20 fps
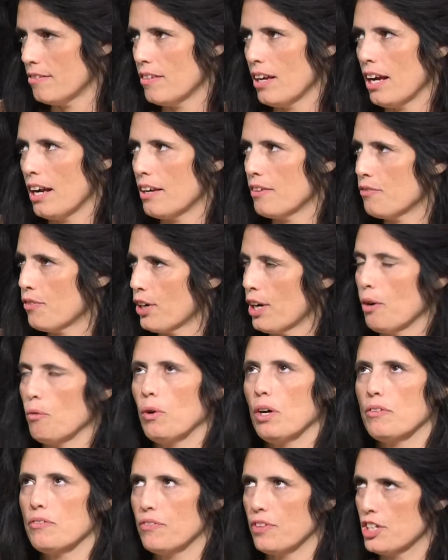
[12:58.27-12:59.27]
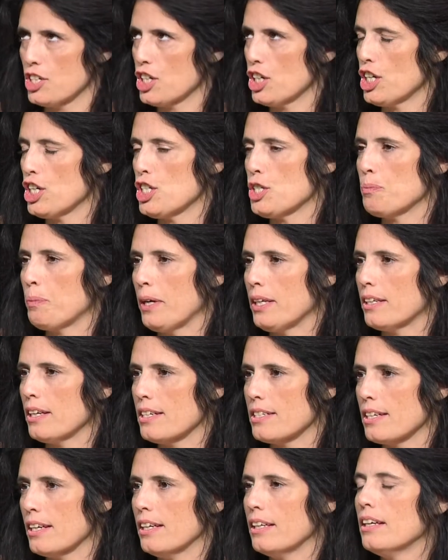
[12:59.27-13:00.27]
I forget what fish it is, but
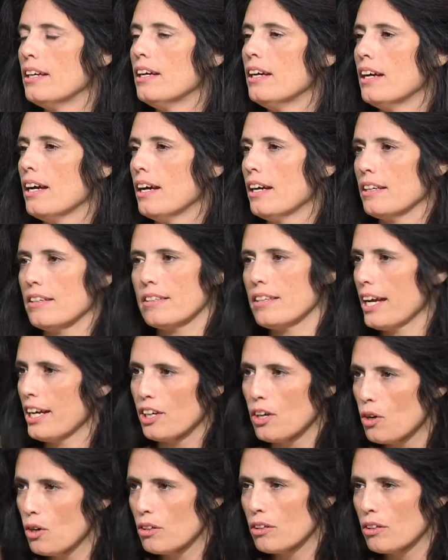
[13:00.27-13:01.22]
doesn't take,